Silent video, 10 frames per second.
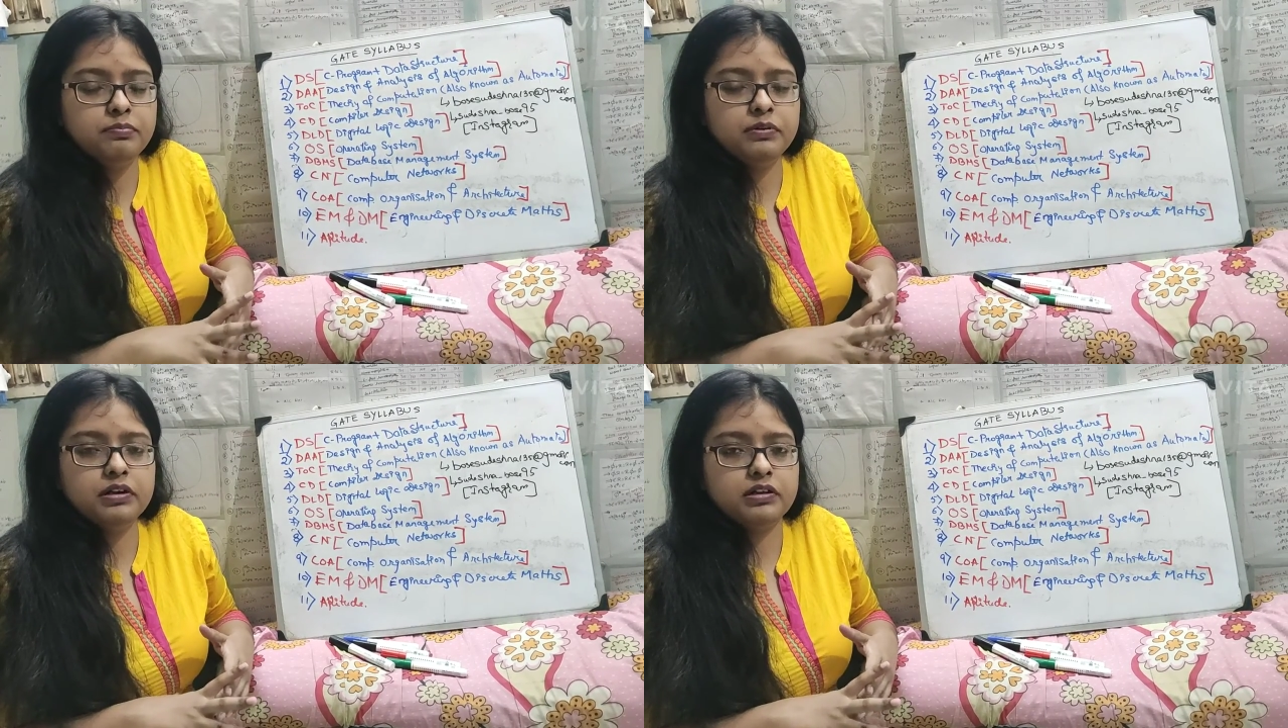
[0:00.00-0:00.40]

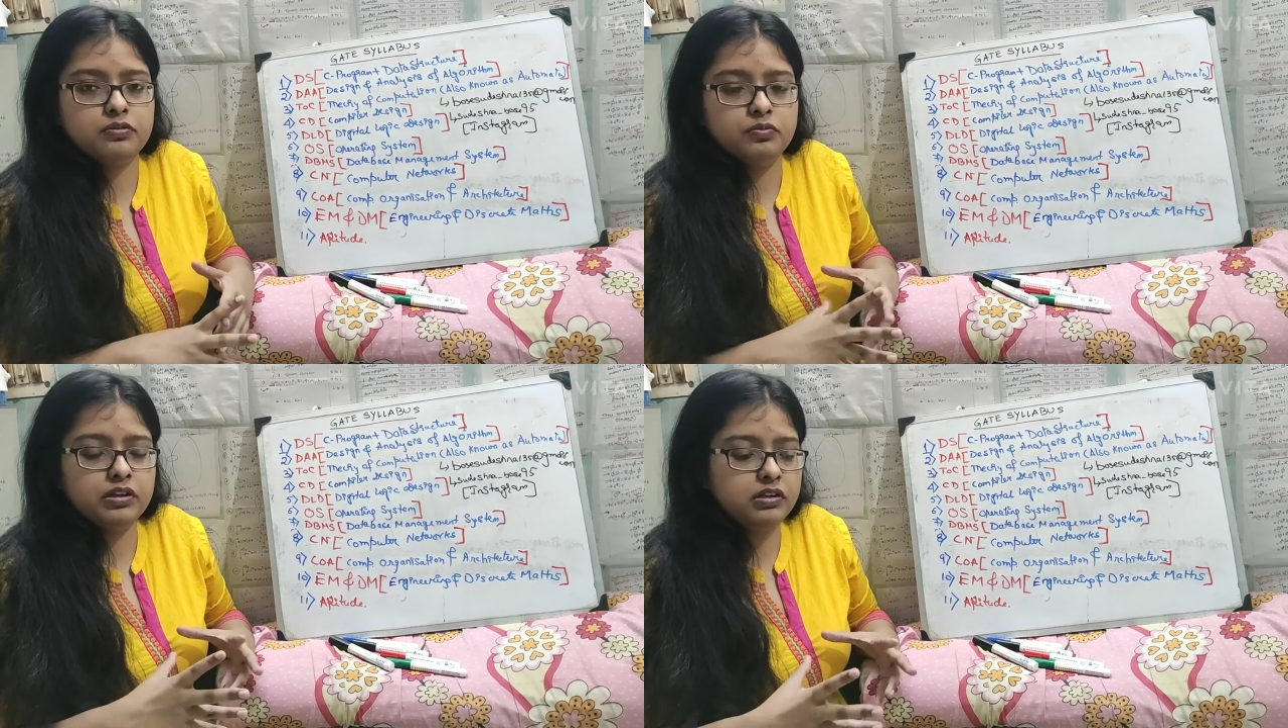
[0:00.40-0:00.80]
but
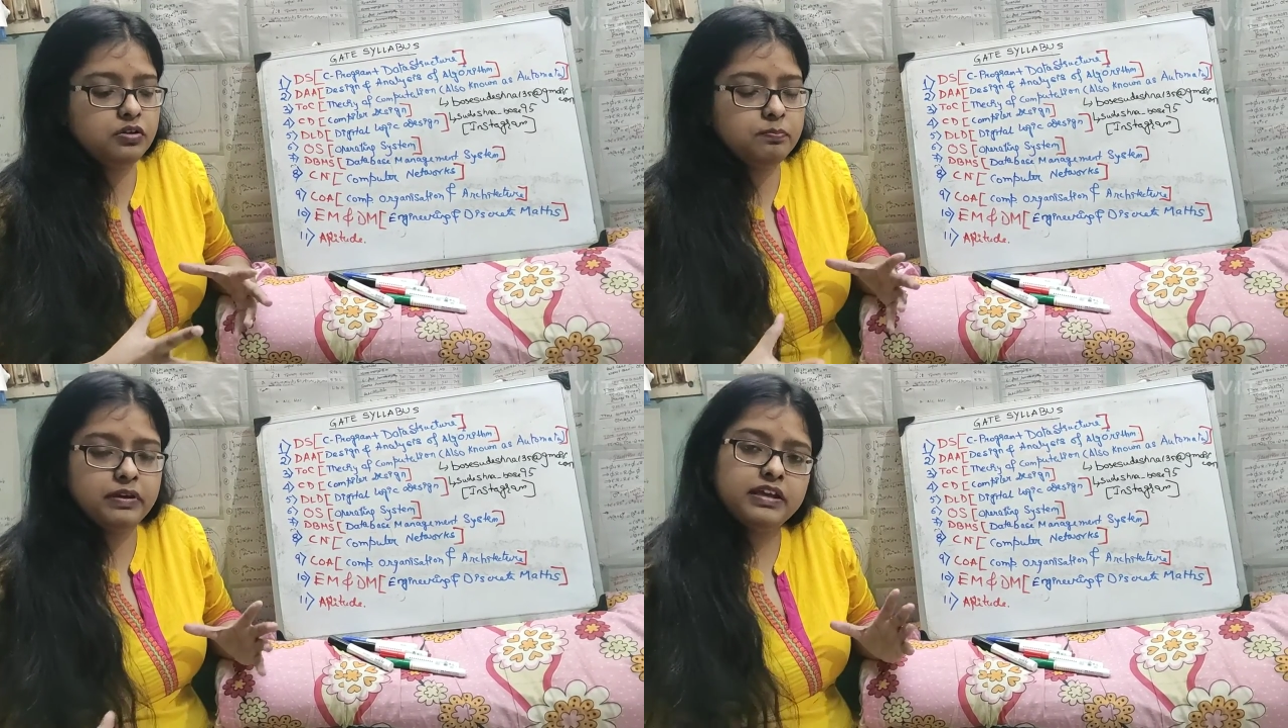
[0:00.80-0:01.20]
when
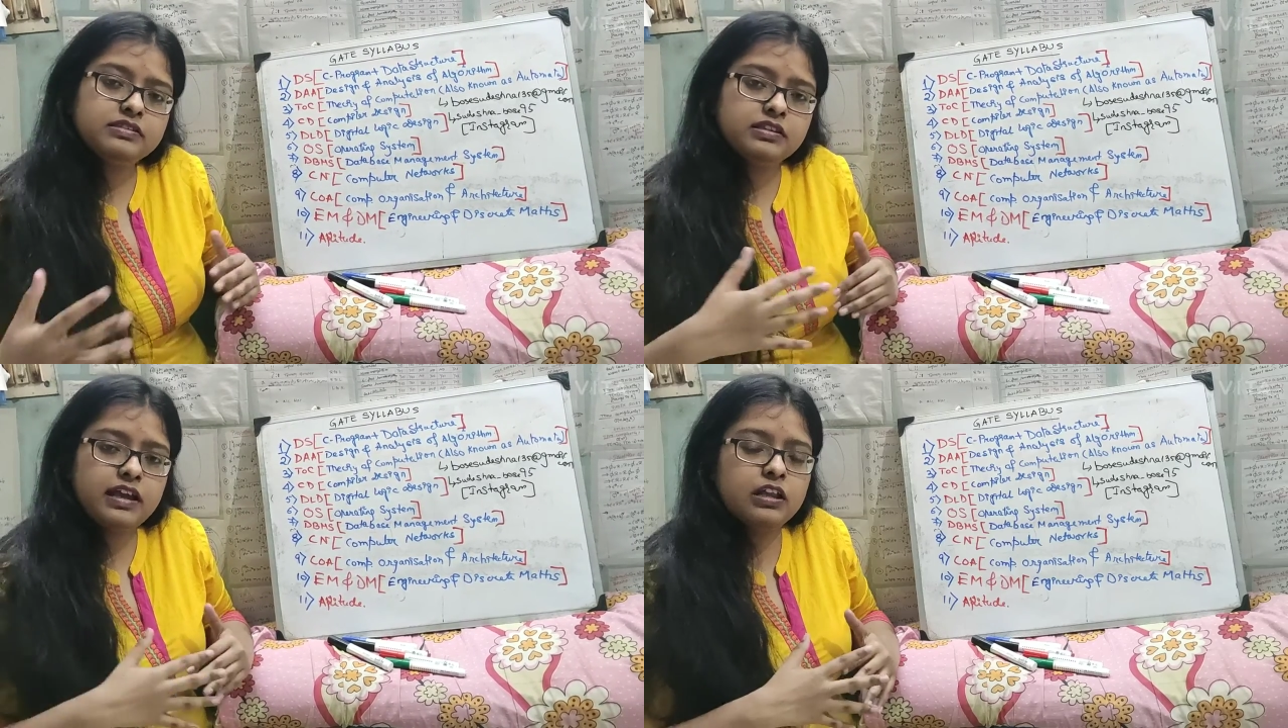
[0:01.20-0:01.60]
your
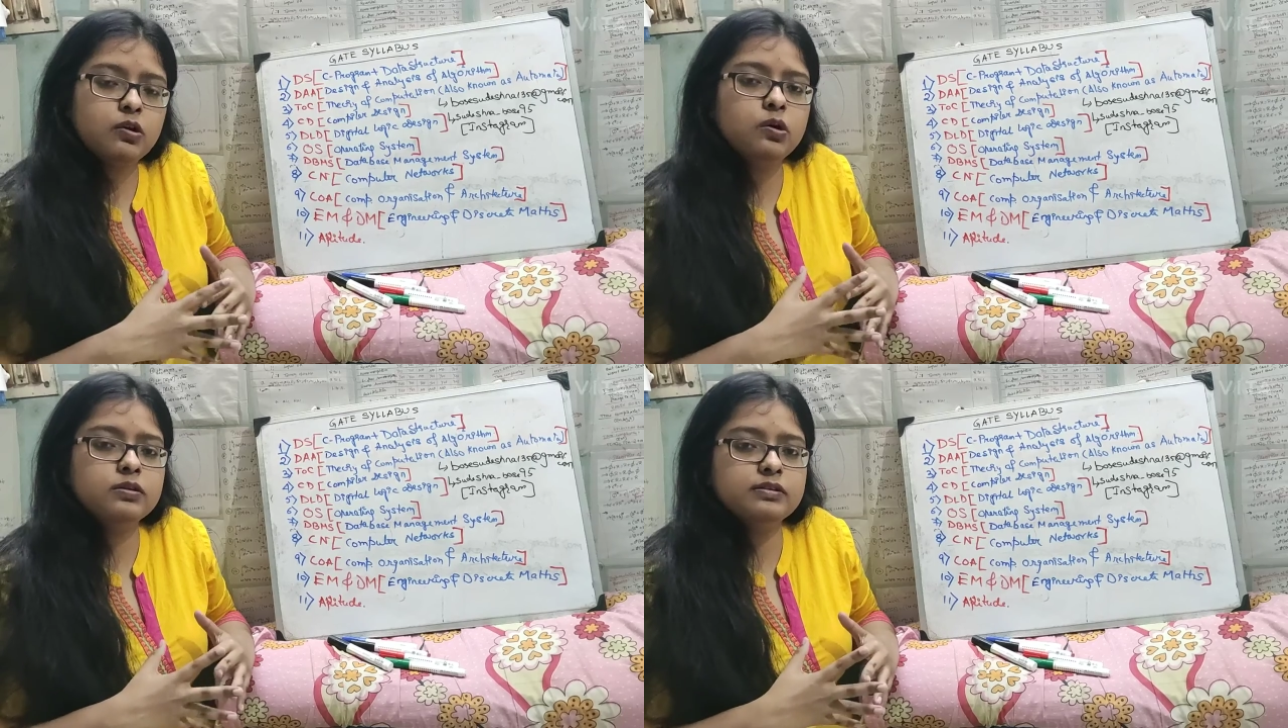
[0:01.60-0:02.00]
base in
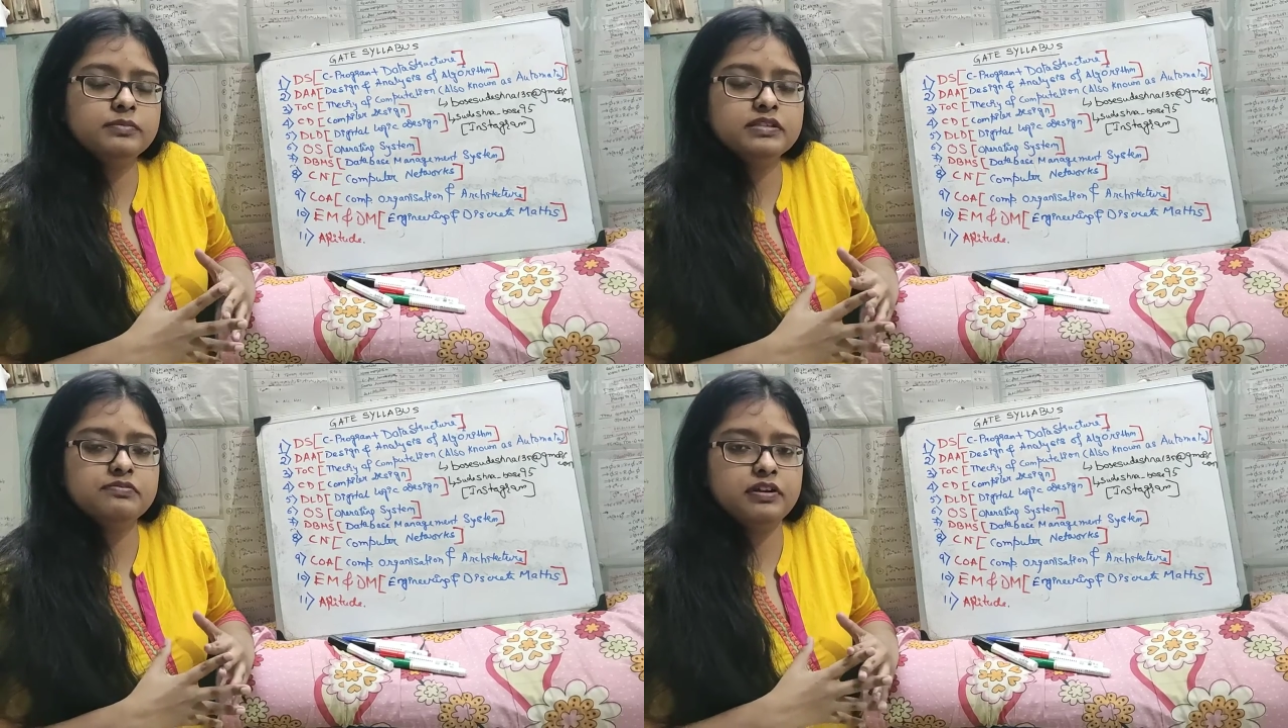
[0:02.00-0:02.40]

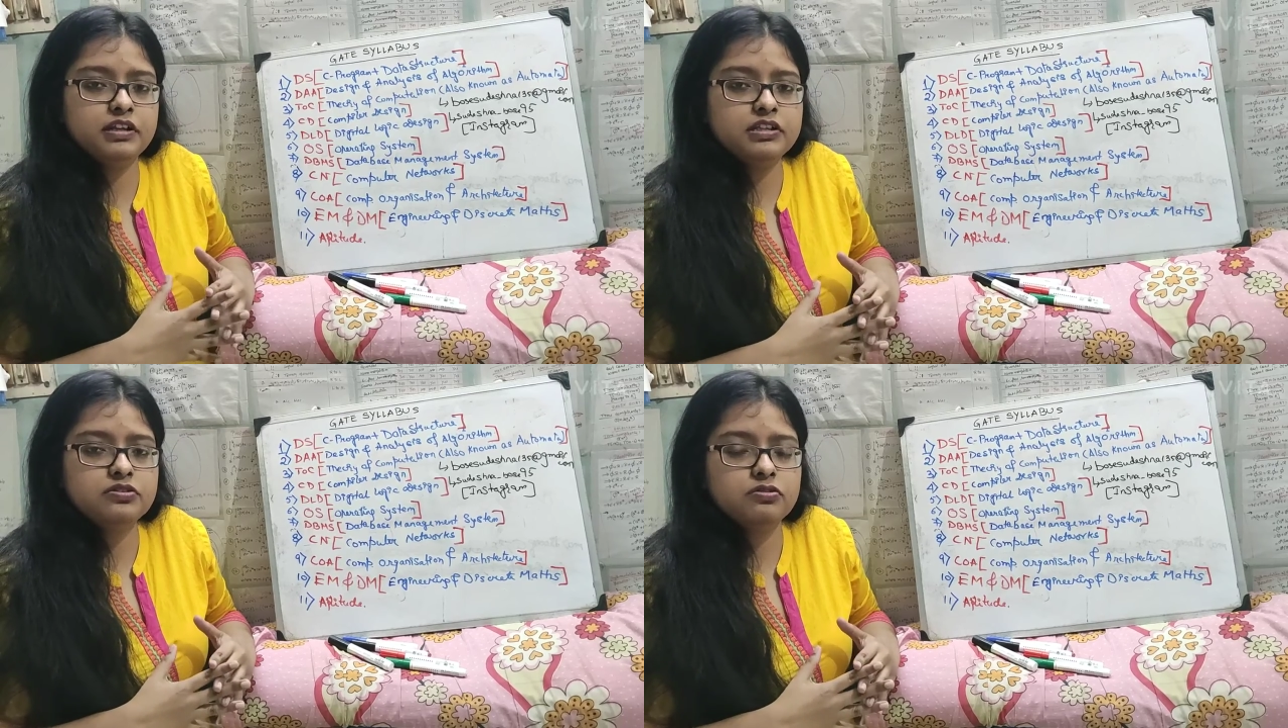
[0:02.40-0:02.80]
algorithm is
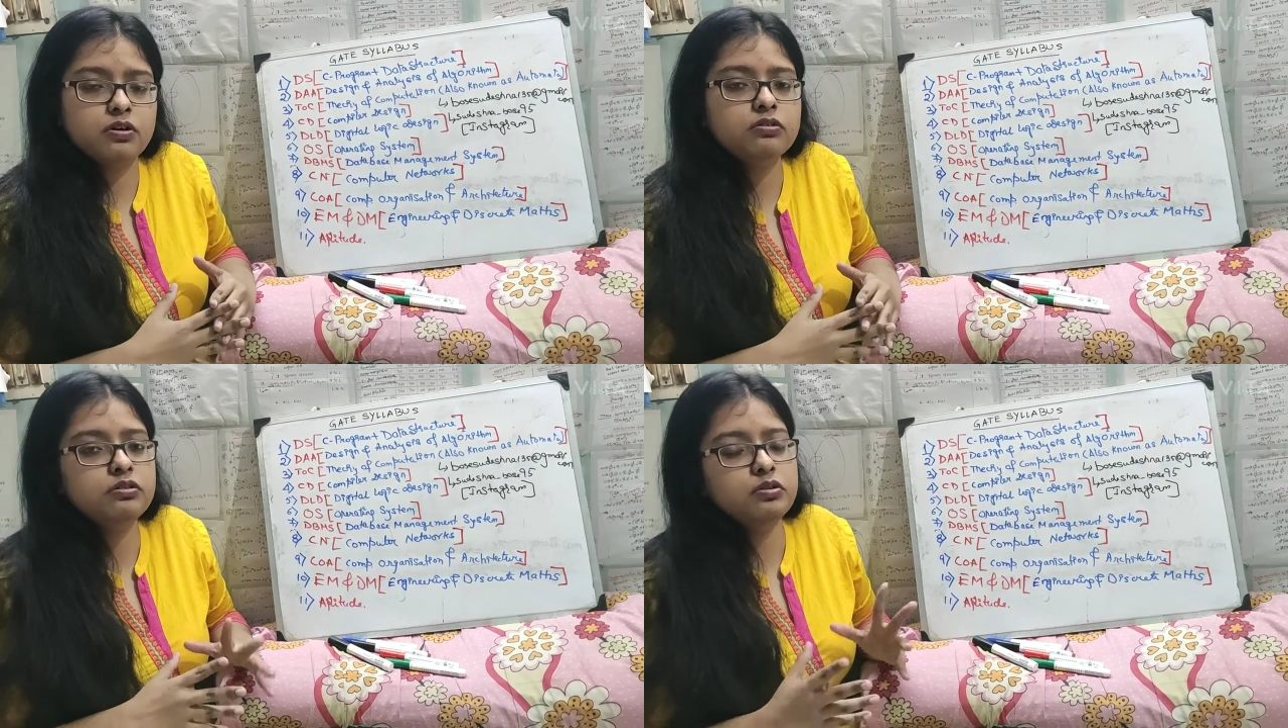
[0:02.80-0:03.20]
very strong,